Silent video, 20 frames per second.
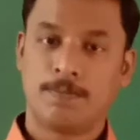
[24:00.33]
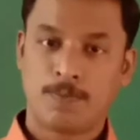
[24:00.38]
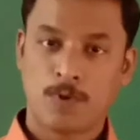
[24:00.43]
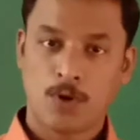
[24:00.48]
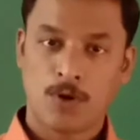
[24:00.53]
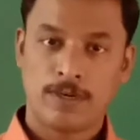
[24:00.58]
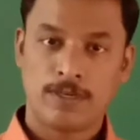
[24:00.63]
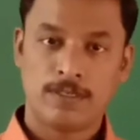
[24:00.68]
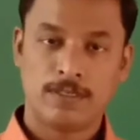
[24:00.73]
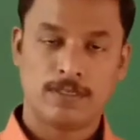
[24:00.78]

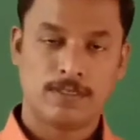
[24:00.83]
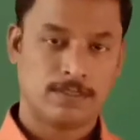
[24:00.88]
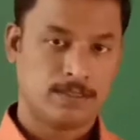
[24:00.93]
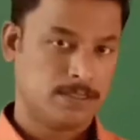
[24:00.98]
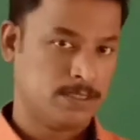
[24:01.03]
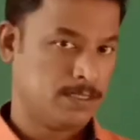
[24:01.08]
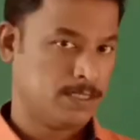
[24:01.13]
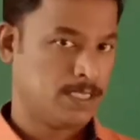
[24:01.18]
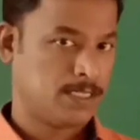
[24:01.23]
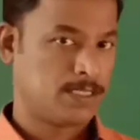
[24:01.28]
employed
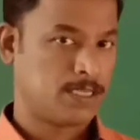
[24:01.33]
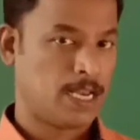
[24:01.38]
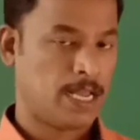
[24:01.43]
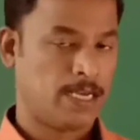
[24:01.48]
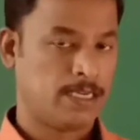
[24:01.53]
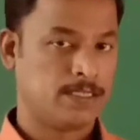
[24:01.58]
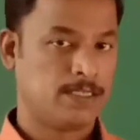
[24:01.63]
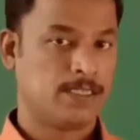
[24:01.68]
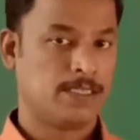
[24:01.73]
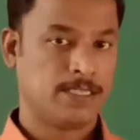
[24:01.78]
in this
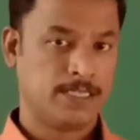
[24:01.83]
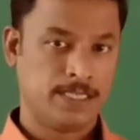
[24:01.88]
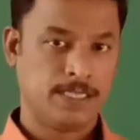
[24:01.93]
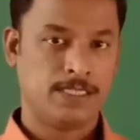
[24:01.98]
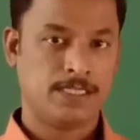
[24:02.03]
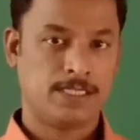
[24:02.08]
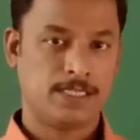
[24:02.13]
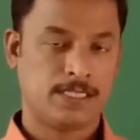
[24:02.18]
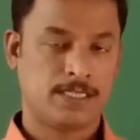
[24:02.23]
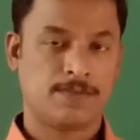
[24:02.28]
line
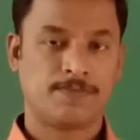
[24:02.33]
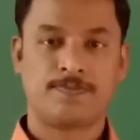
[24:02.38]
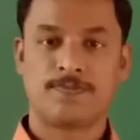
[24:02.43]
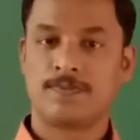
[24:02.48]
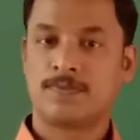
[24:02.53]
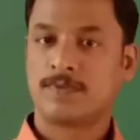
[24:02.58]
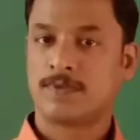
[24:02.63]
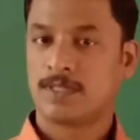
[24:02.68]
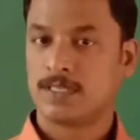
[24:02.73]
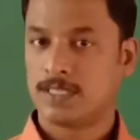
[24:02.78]
is
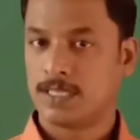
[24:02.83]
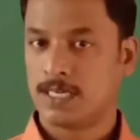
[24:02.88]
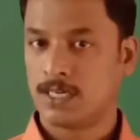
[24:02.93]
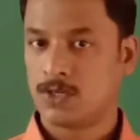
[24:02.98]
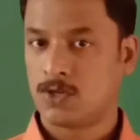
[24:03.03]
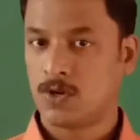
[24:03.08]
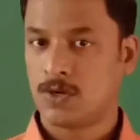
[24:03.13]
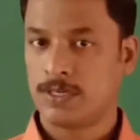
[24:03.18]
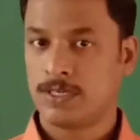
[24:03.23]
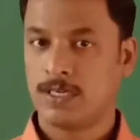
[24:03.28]

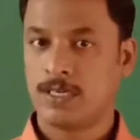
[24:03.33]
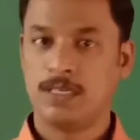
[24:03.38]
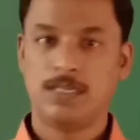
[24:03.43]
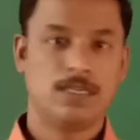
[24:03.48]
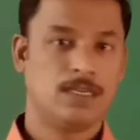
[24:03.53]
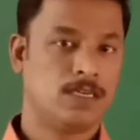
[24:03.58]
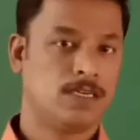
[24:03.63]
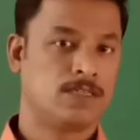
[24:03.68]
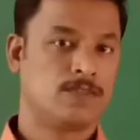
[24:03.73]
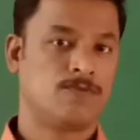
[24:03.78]

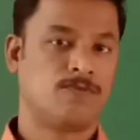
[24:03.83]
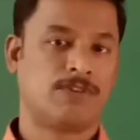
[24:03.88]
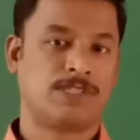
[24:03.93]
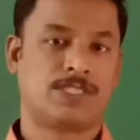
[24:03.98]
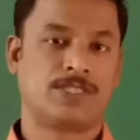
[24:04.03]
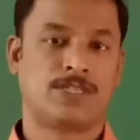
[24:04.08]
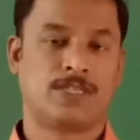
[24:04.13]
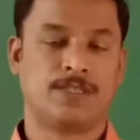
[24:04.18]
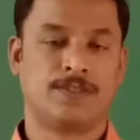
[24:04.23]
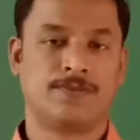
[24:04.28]
rhetorical
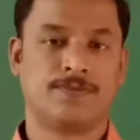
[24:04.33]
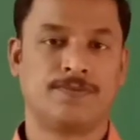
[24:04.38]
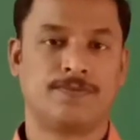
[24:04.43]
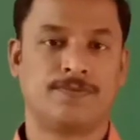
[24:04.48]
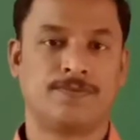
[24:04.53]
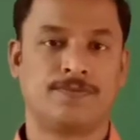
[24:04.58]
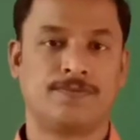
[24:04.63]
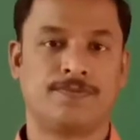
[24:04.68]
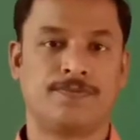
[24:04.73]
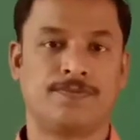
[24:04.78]
question.
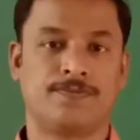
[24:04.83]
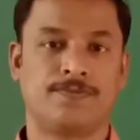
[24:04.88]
